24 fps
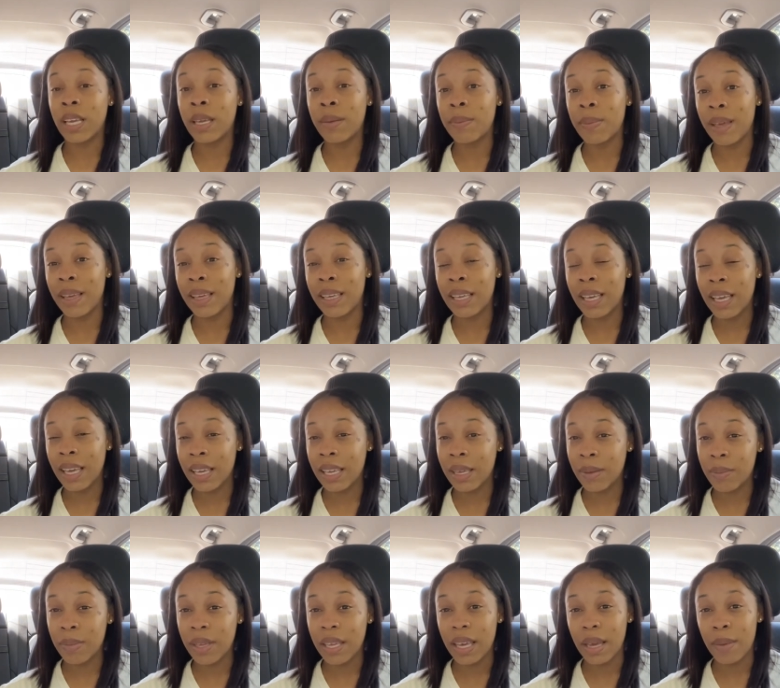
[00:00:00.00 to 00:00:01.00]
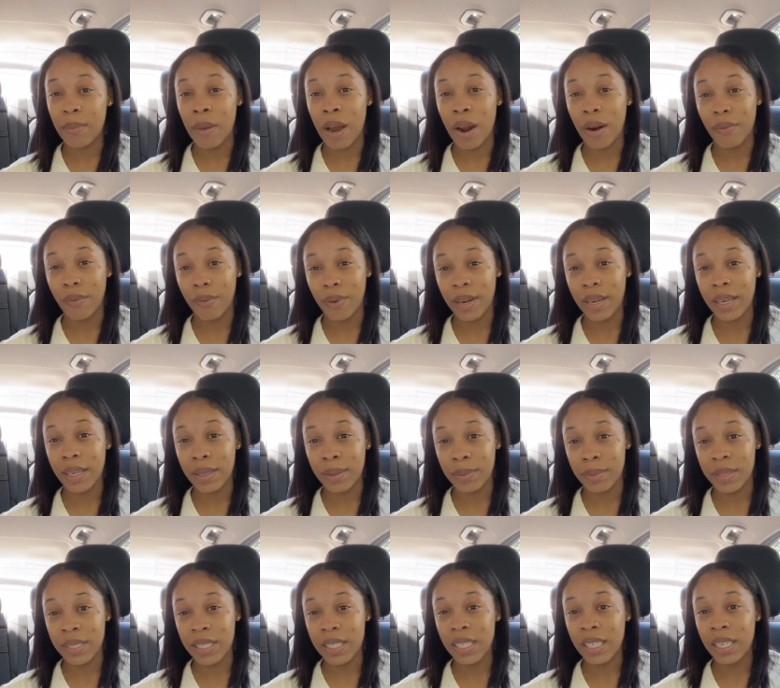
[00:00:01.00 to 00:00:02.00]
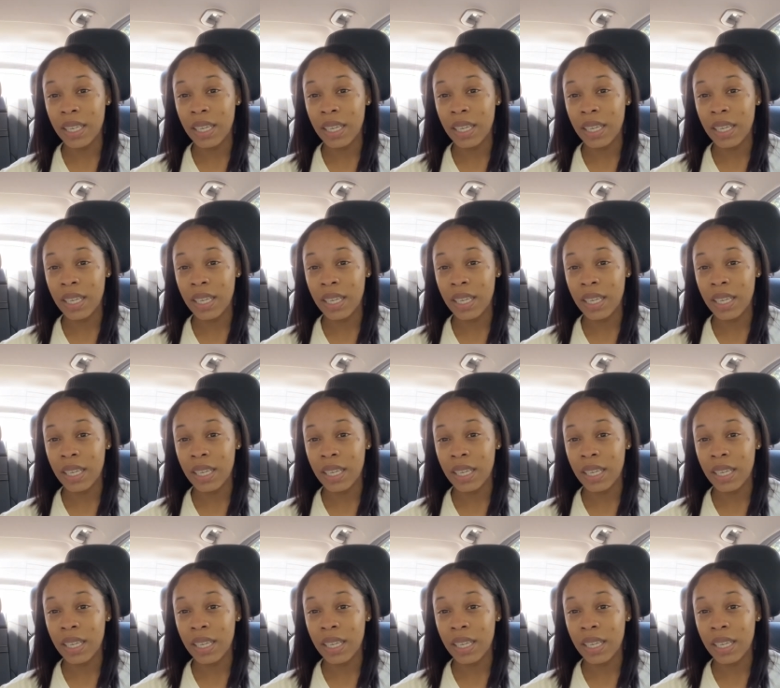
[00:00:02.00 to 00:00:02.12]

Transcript: He been kicking me in my ribs